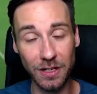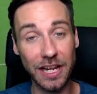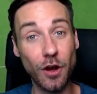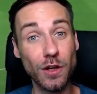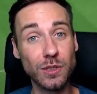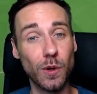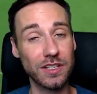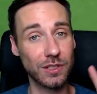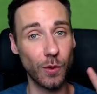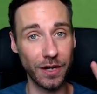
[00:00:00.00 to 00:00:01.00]
And also what is
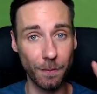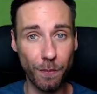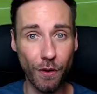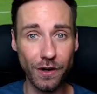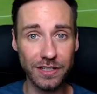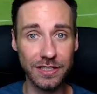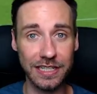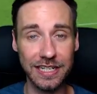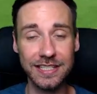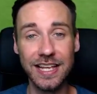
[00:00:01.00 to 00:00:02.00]
quite important
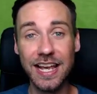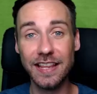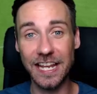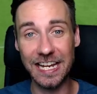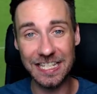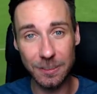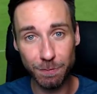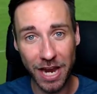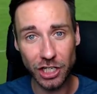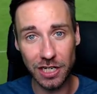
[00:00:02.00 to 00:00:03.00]
is that
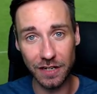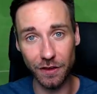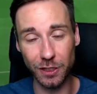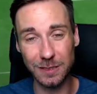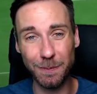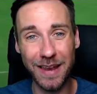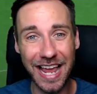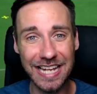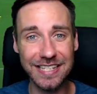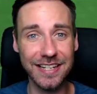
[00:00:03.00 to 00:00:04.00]
especially those
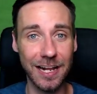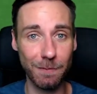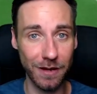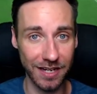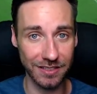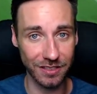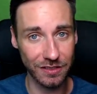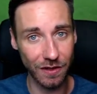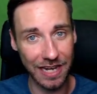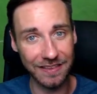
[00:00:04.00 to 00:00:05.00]
Playstyle Plus,
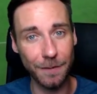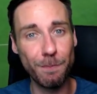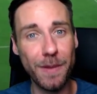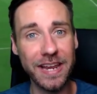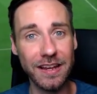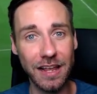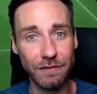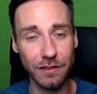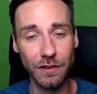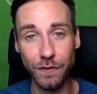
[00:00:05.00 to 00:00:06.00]
so like the better
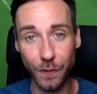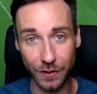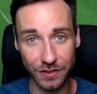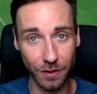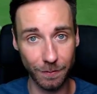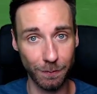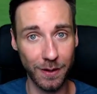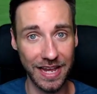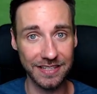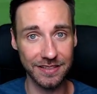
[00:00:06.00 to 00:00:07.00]
level for a certain
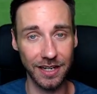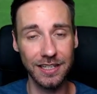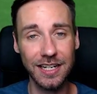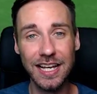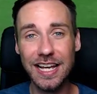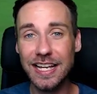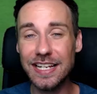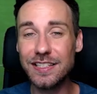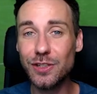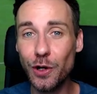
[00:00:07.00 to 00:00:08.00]
playstyle,
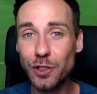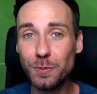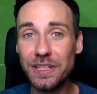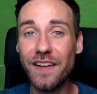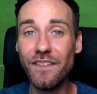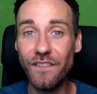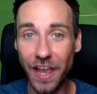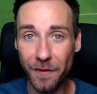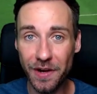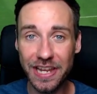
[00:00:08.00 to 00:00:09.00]
is going to be
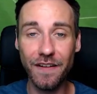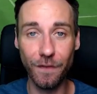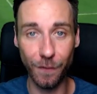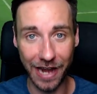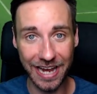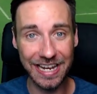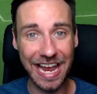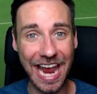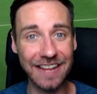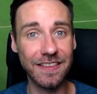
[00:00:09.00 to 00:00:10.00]
very rare
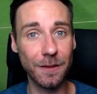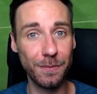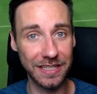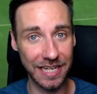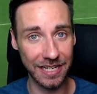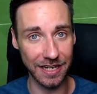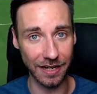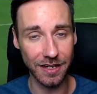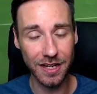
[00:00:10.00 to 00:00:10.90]
at the beginning.